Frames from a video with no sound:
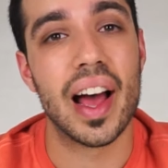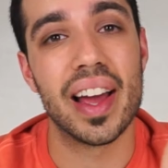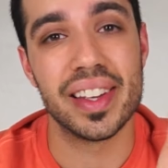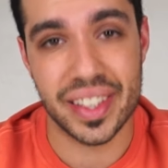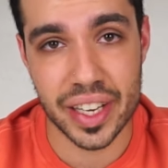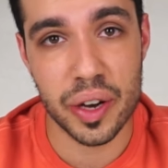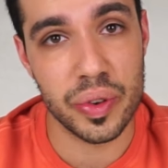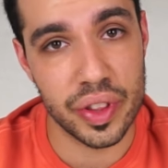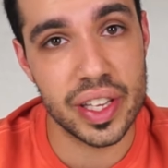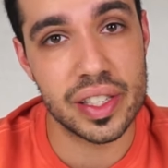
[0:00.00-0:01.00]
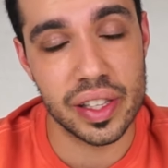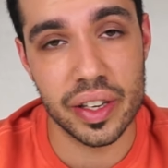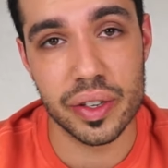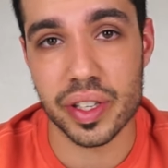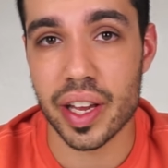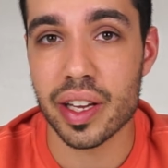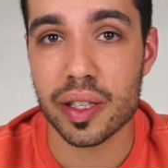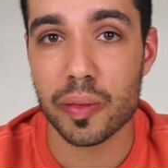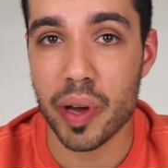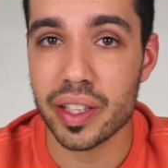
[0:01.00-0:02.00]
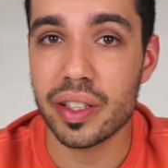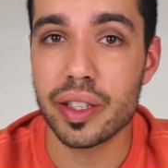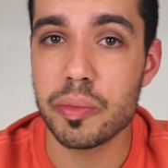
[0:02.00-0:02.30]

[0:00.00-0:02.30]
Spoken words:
I doubt these leaders expected